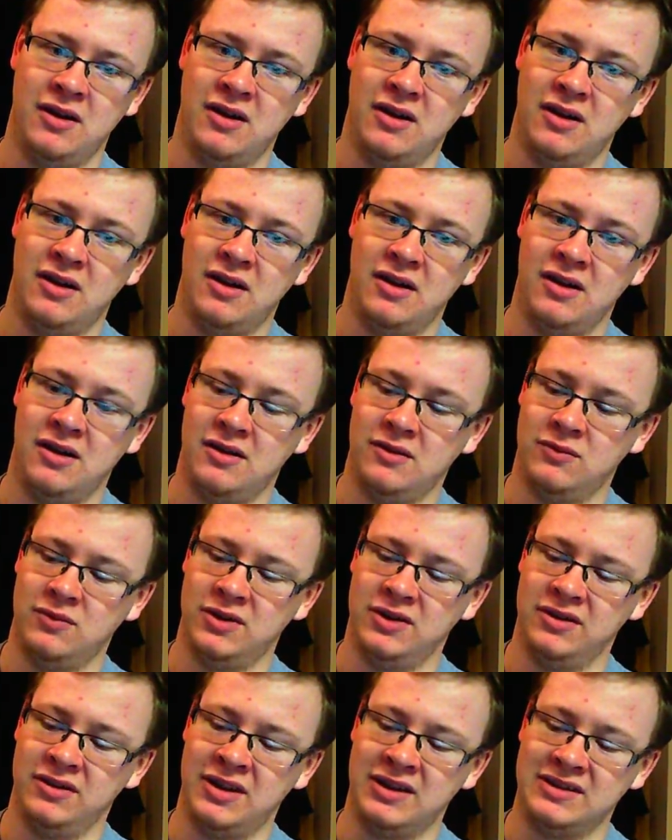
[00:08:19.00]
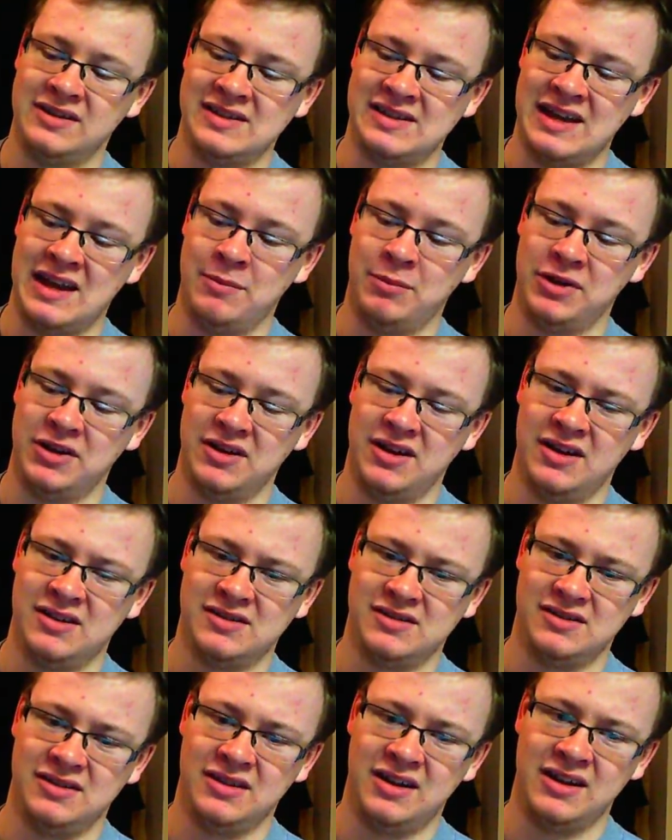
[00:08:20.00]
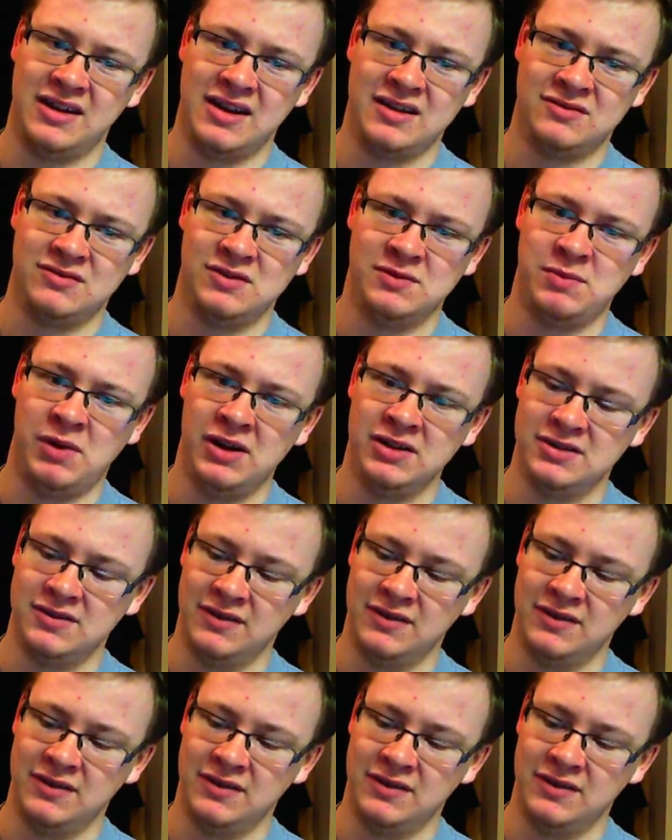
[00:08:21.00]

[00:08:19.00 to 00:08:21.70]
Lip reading: Well, not the same, but it's not as responsive.